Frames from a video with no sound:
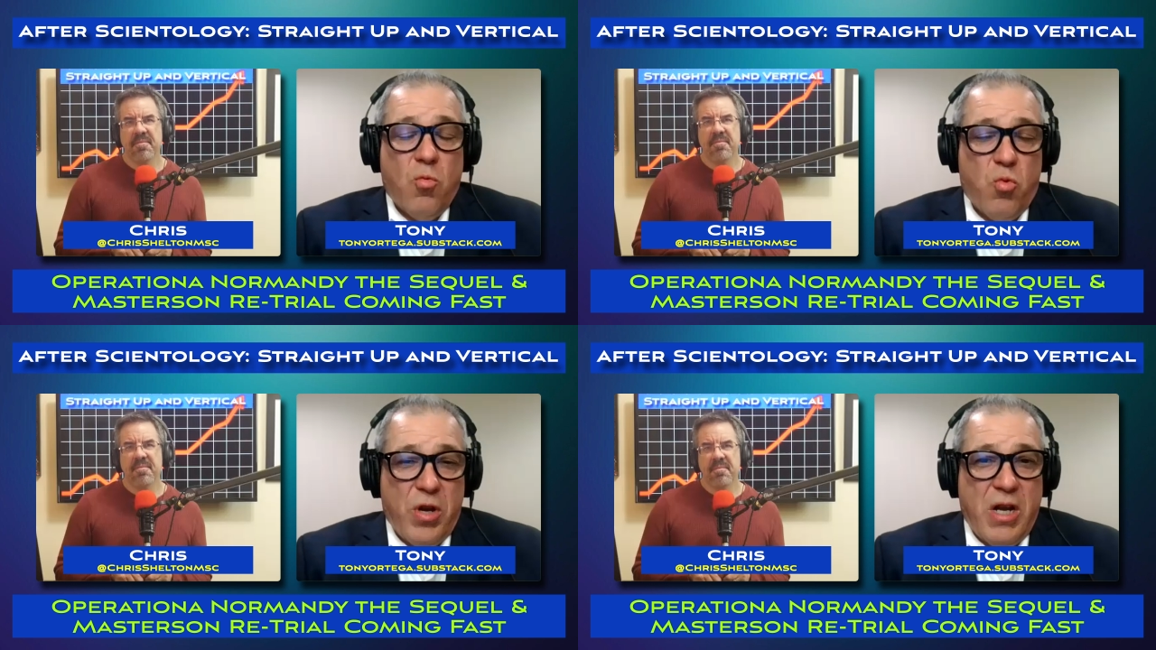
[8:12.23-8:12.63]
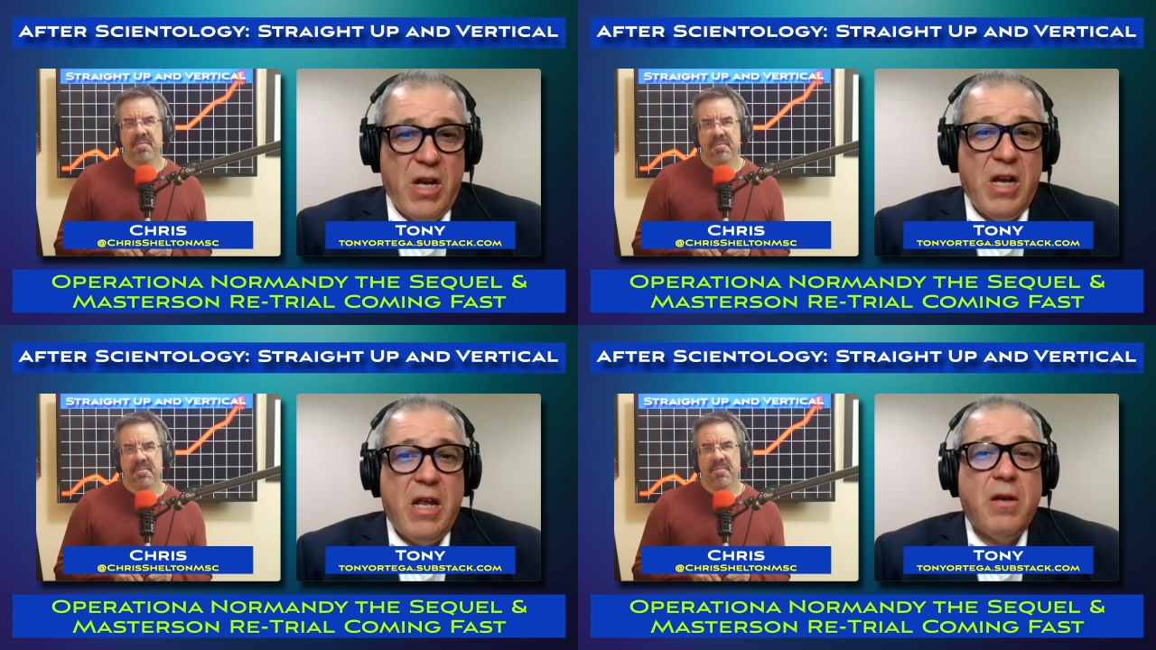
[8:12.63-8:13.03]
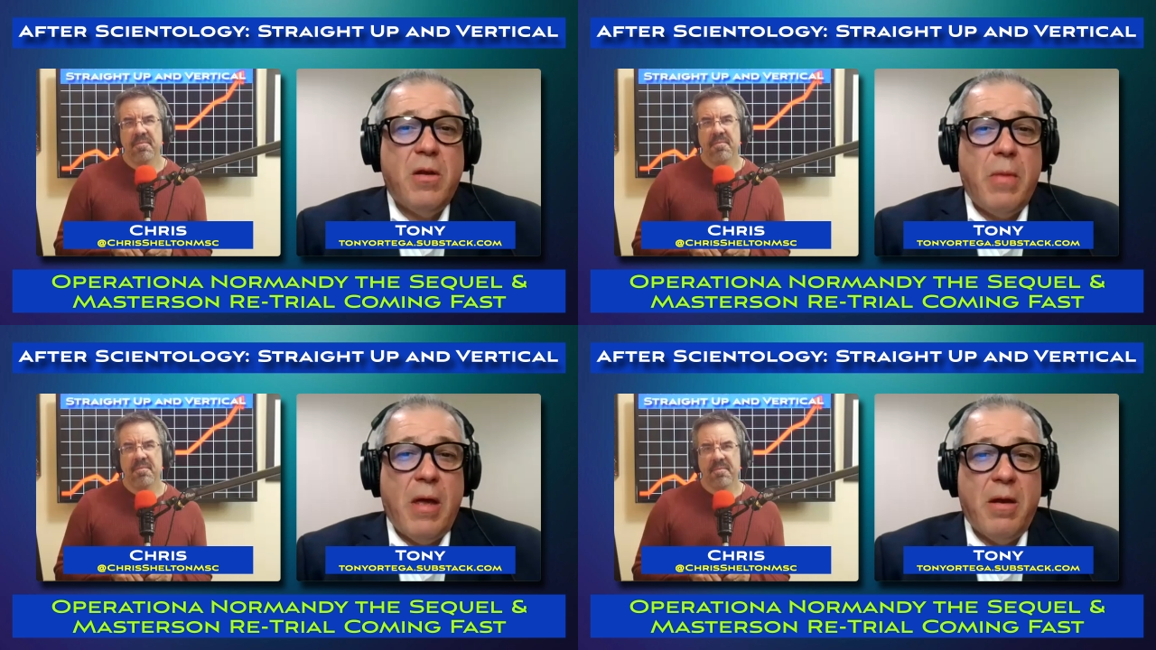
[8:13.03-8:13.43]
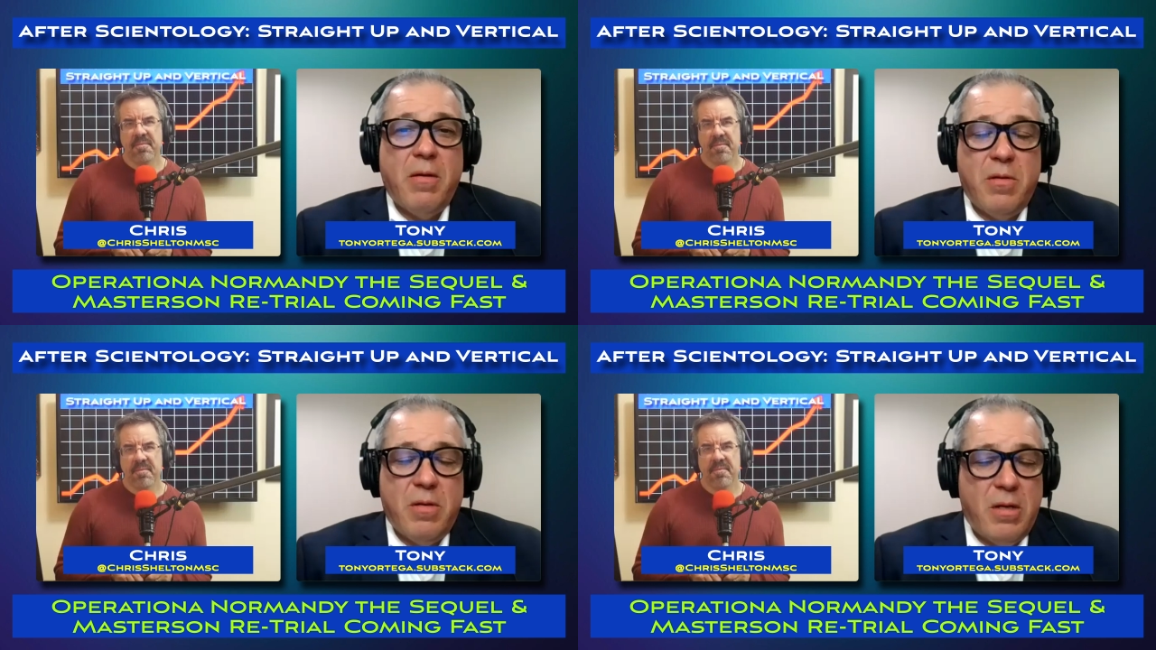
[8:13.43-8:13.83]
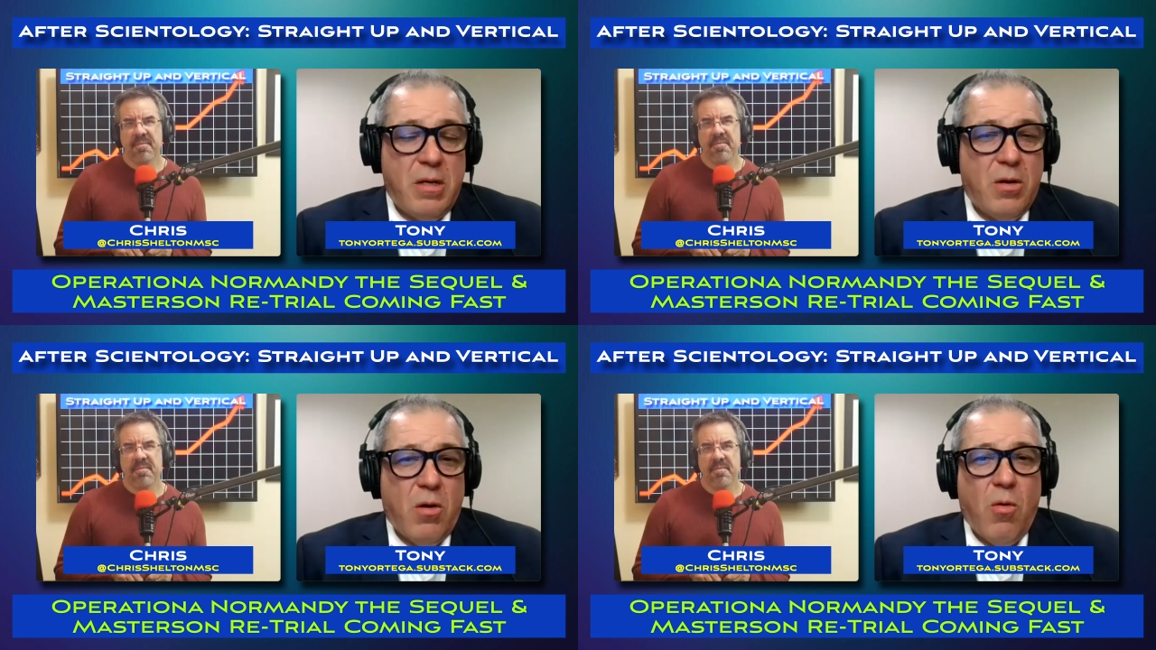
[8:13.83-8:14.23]
Speaker 1: written and and
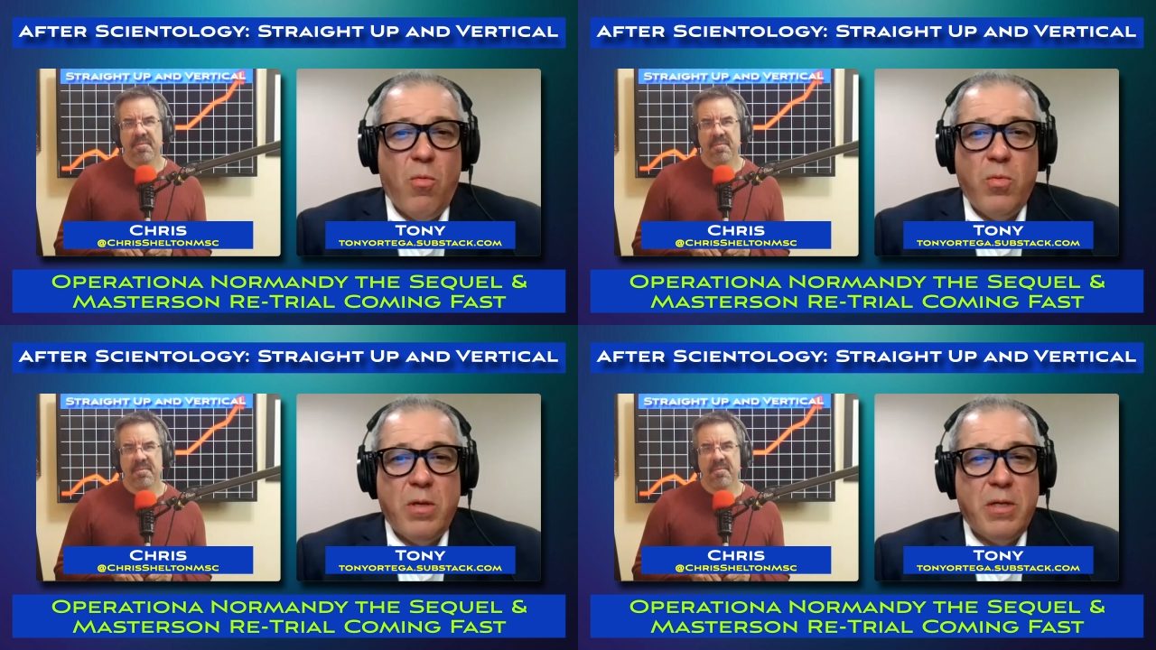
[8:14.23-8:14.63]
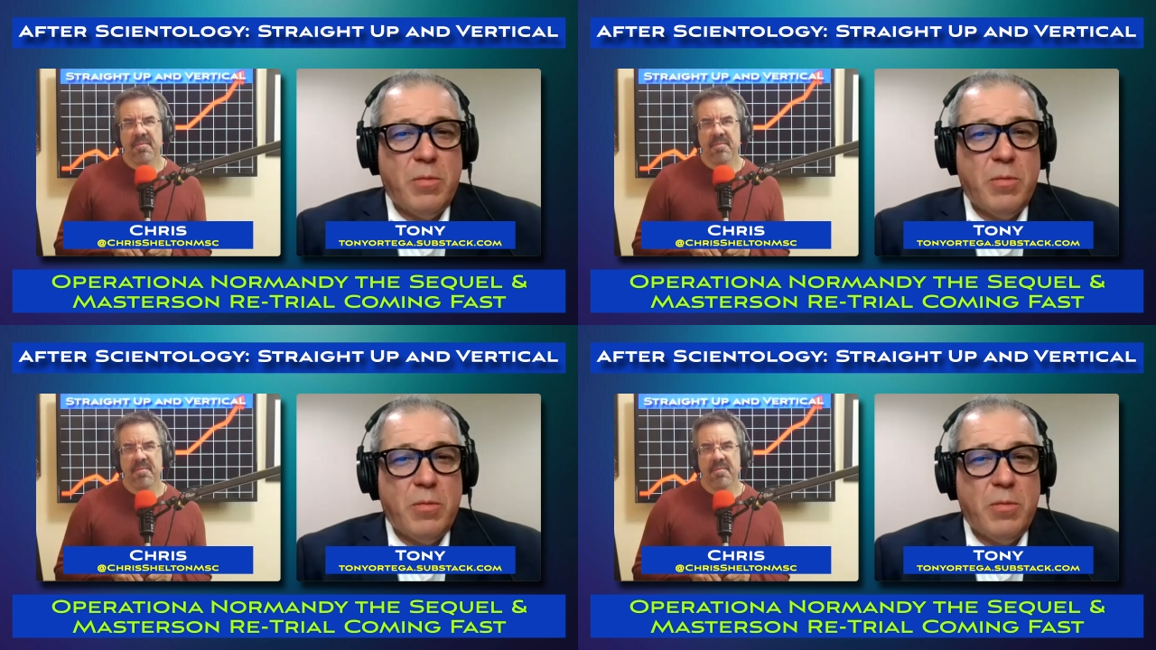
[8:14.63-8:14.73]
you know